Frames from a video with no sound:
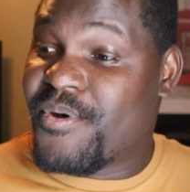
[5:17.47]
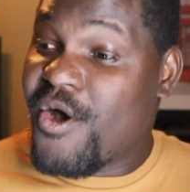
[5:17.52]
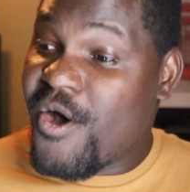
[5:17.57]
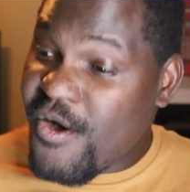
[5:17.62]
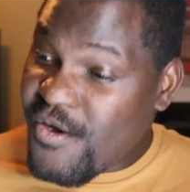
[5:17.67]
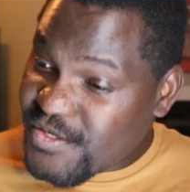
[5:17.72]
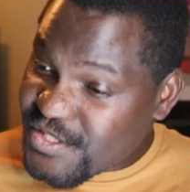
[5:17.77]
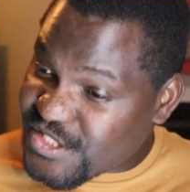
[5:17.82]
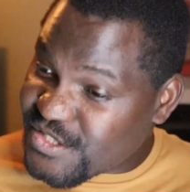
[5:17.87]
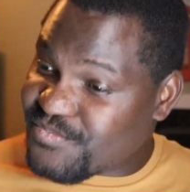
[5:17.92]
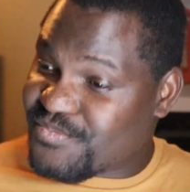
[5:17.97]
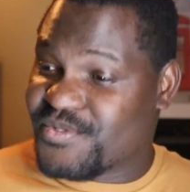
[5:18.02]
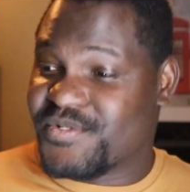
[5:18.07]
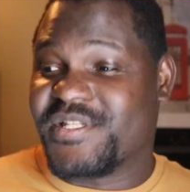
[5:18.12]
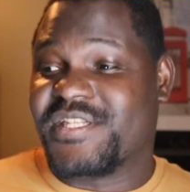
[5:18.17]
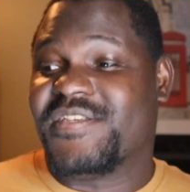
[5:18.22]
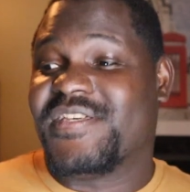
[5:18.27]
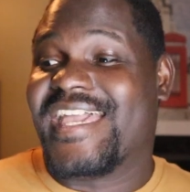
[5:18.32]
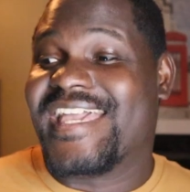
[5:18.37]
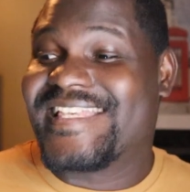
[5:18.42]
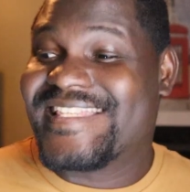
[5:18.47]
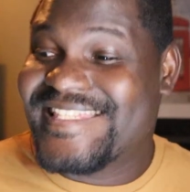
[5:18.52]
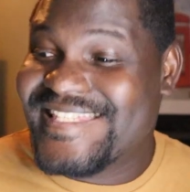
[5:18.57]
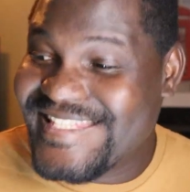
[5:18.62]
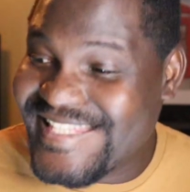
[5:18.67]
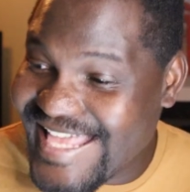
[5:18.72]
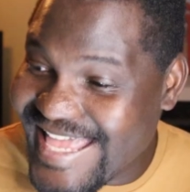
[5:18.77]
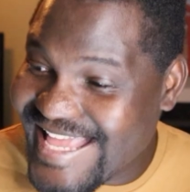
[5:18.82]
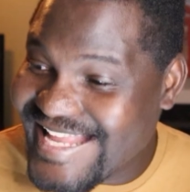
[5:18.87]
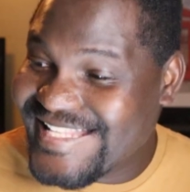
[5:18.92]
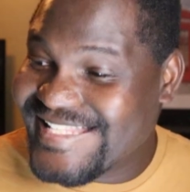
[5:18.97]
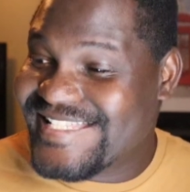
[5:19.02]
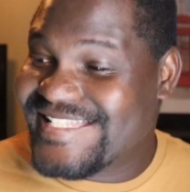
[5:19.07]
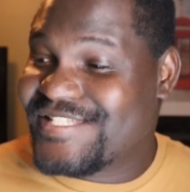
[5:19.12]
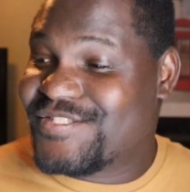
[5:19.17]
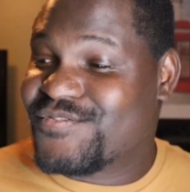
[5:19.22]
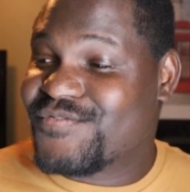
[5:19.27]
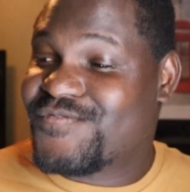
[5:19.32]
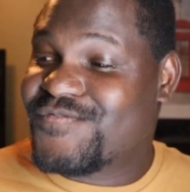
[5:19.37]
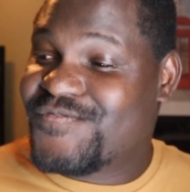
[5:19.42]
possibly
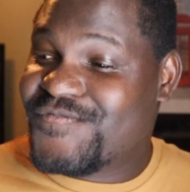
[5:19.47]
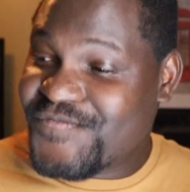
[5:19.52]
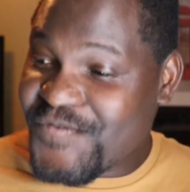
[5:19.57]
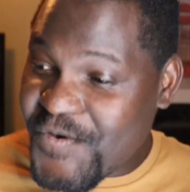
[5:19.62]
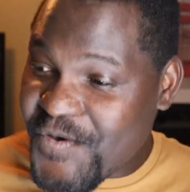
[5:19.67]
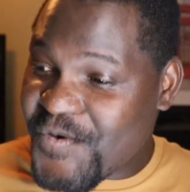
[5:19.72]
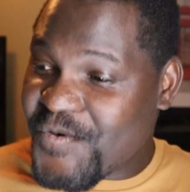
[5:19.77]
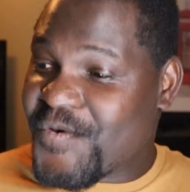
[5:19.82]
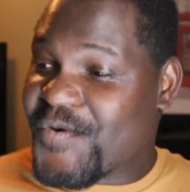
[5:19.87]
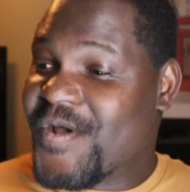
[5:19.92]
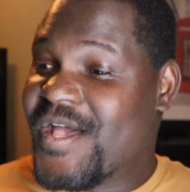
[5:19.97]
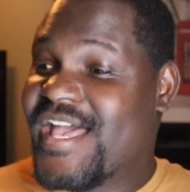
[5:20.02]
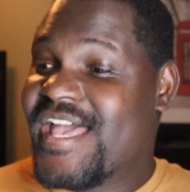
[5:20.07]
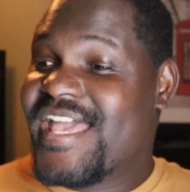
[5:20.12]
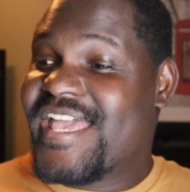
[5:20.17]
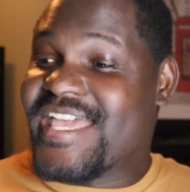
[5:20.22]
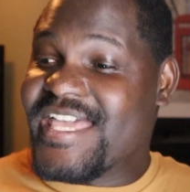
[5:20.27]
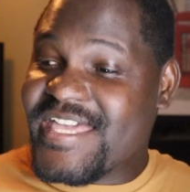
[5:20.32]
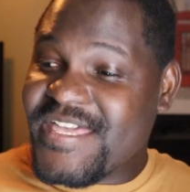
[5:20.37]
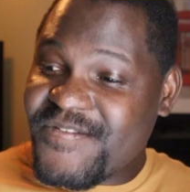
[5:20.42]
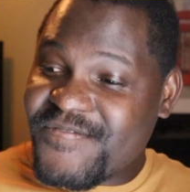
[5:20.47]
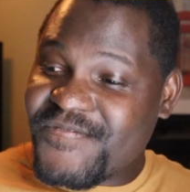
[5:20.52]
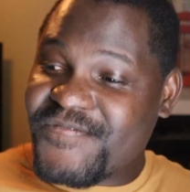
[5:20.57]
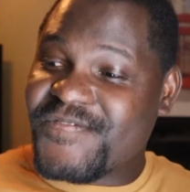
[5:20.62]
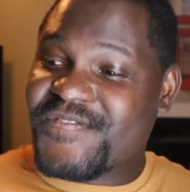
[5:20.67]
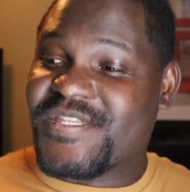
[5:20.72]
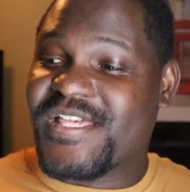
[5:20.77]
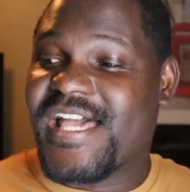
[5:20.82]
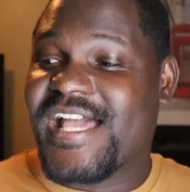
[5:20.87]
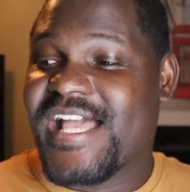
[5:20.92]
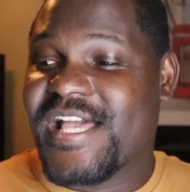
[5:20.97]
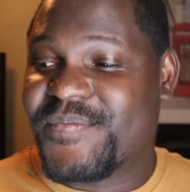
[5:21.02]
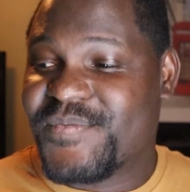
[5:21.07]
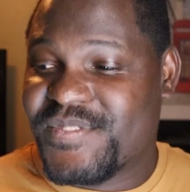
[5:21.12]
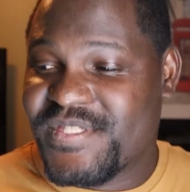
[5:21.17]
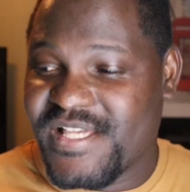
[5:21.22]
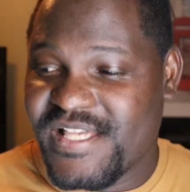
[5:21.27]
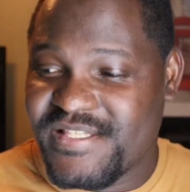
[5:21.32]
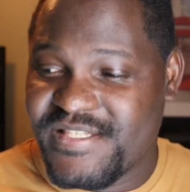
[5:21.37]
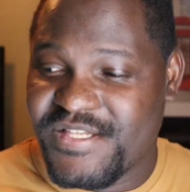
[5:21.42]
extended to 4 if
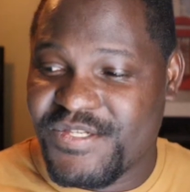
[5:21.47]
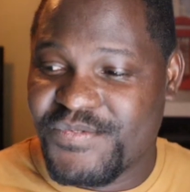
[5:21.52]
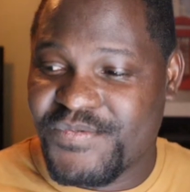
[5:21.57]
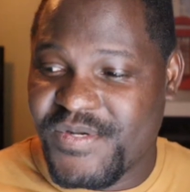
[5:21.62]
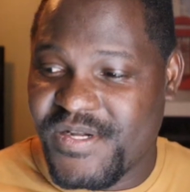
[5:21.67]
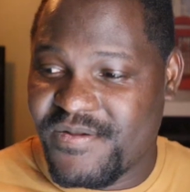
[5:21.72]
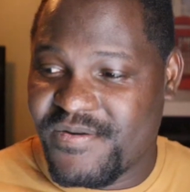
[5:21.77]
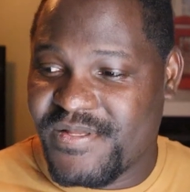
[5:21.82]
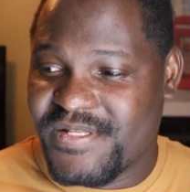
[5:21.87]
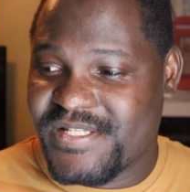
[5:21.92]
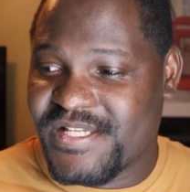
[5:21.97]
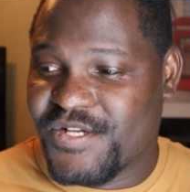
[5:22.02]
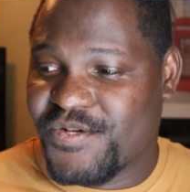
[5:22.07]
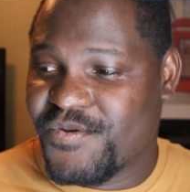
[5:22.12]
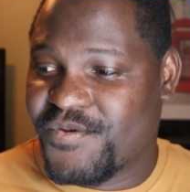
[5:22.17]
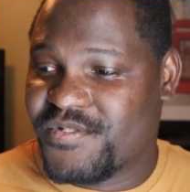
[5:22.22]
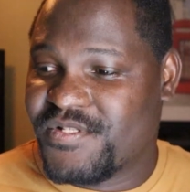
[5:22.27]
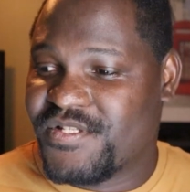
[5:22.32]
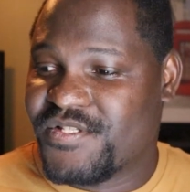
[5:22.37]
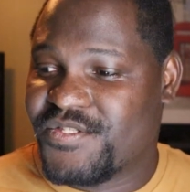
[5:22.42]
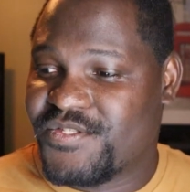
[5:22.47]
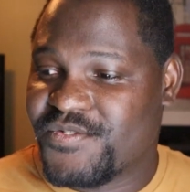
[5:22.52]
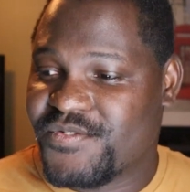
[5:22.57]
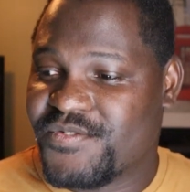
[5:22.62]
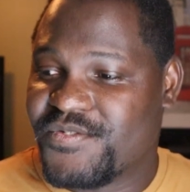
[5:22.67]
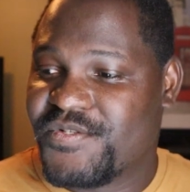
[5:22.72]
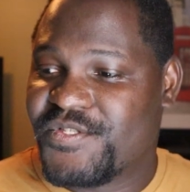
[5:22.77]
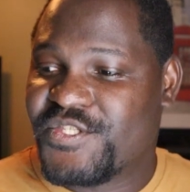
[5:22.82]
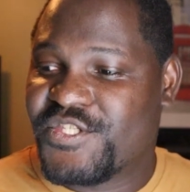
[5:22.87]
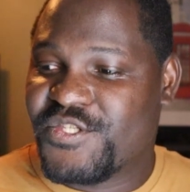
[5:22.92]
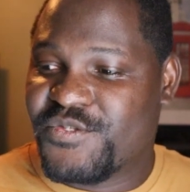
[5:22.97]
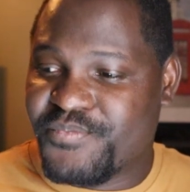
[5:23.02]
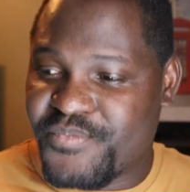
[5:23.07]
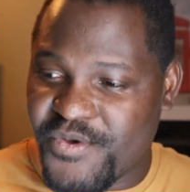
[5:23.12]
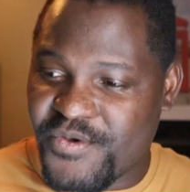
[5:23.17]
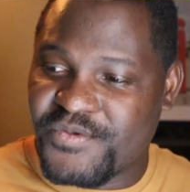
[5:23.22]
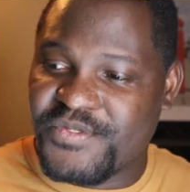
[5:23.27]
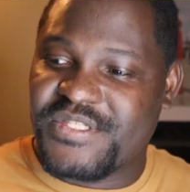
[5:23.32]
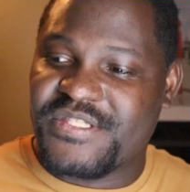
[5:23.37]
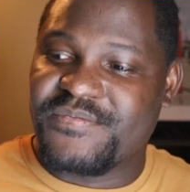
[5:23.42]
circumstances warrant, according to
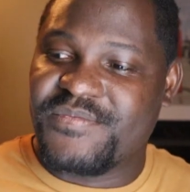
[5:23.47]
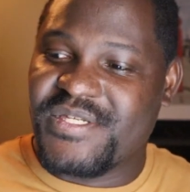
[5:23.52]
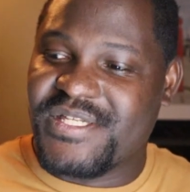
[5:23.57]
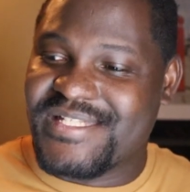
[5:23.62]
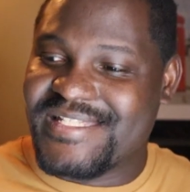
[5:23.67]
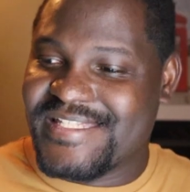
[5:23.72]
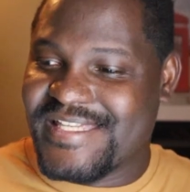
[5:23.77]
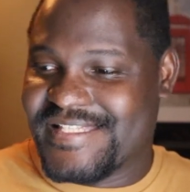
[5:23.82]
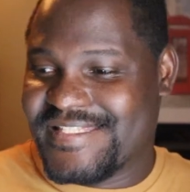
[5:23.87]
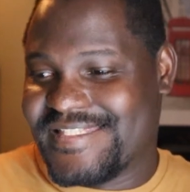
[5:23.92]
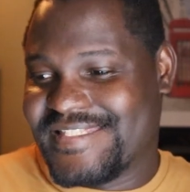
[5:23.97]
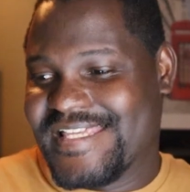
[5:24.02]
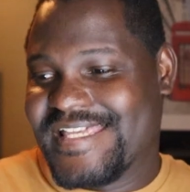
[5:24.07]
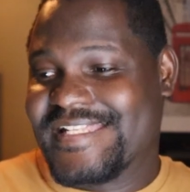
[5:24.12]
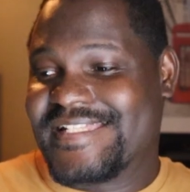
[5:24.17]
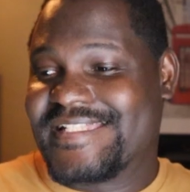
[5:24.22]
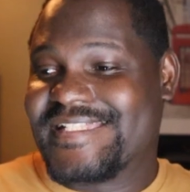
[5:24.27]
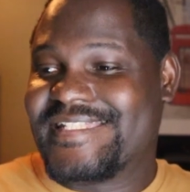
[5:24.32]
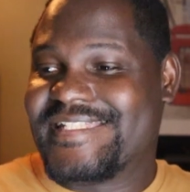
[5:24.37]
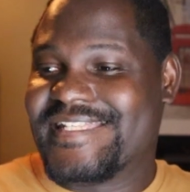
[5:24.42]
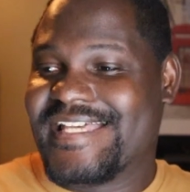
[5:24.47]
sports media set.